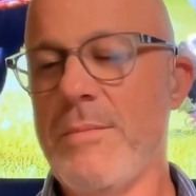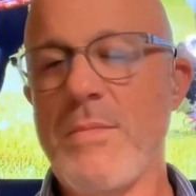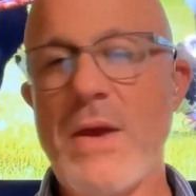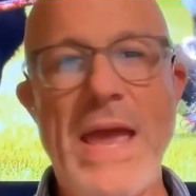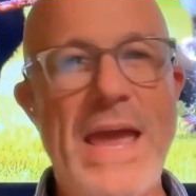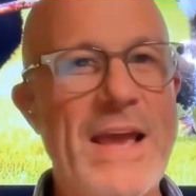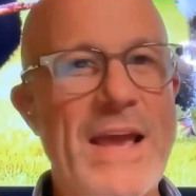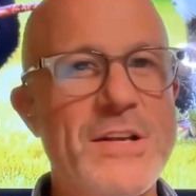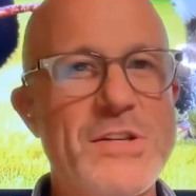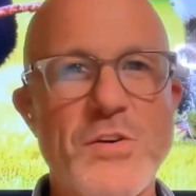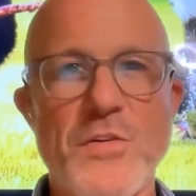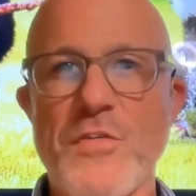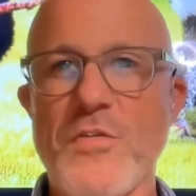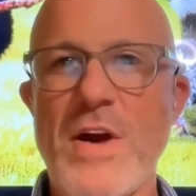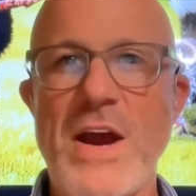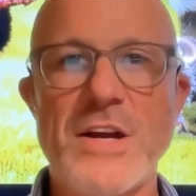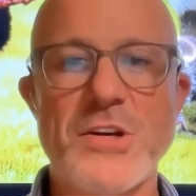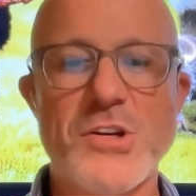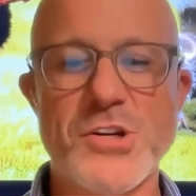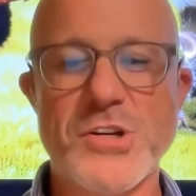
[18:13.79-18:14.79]
Eggs are
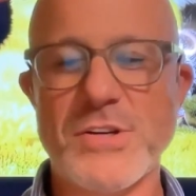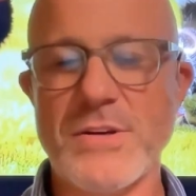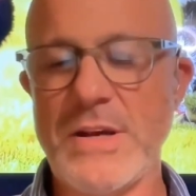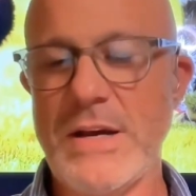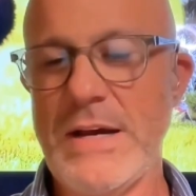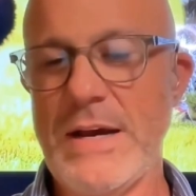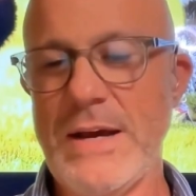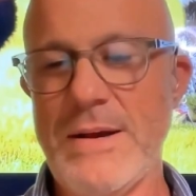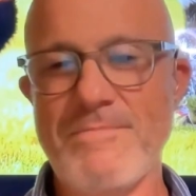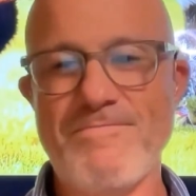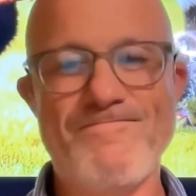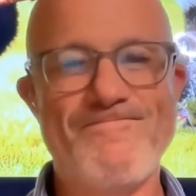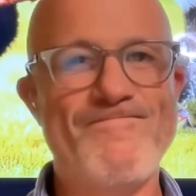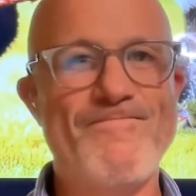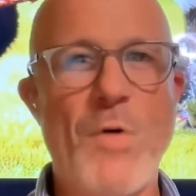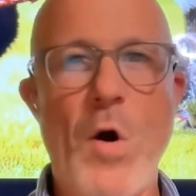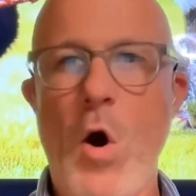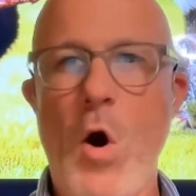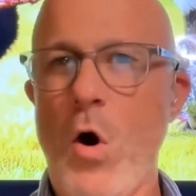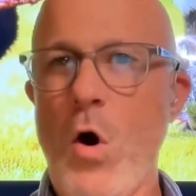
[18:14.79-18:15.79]
fresh.
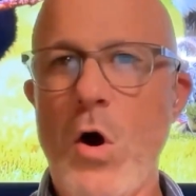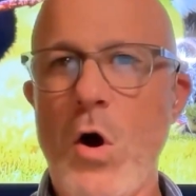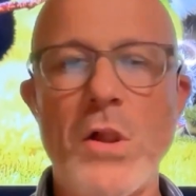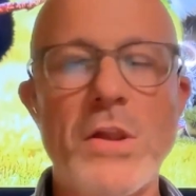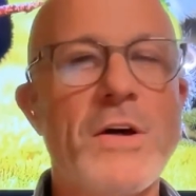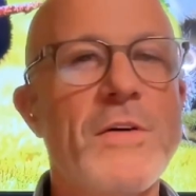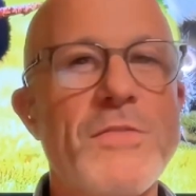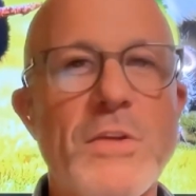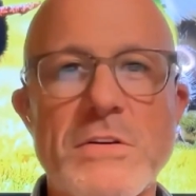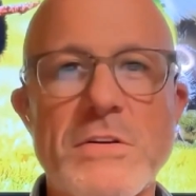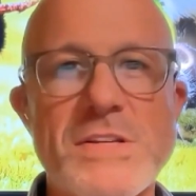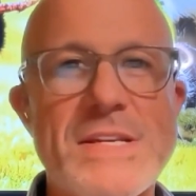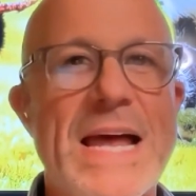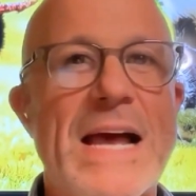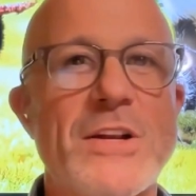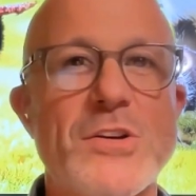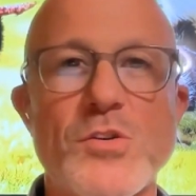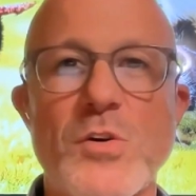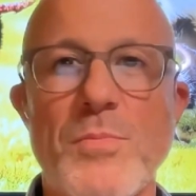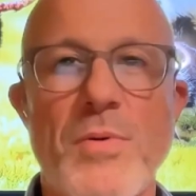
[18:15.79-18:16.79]
All of those
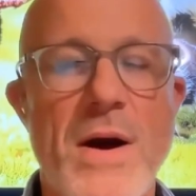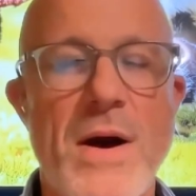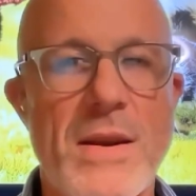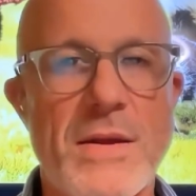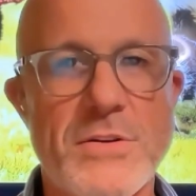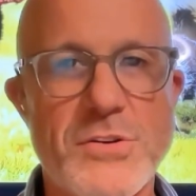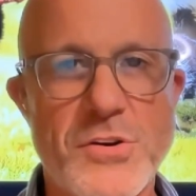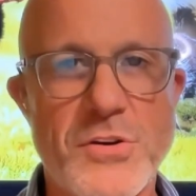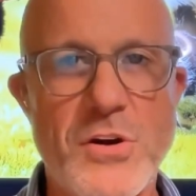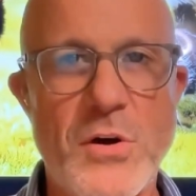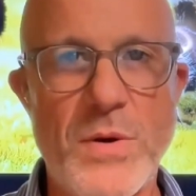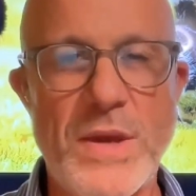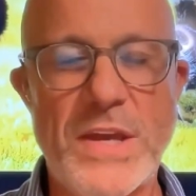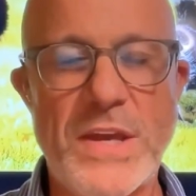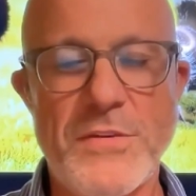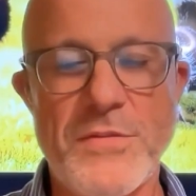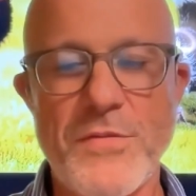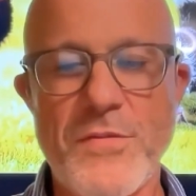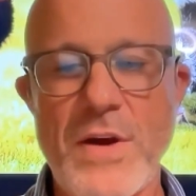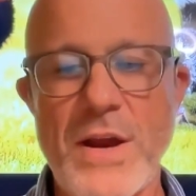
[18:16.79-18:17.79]
natural products are going in
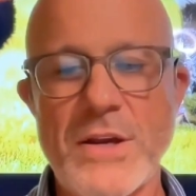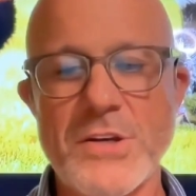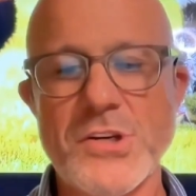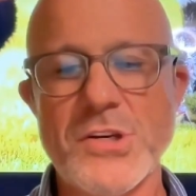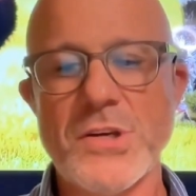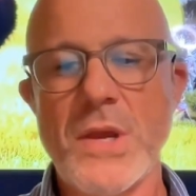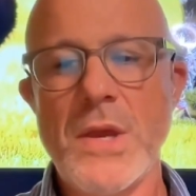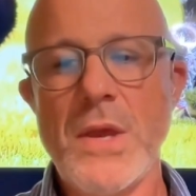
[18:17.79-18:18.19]
fresh.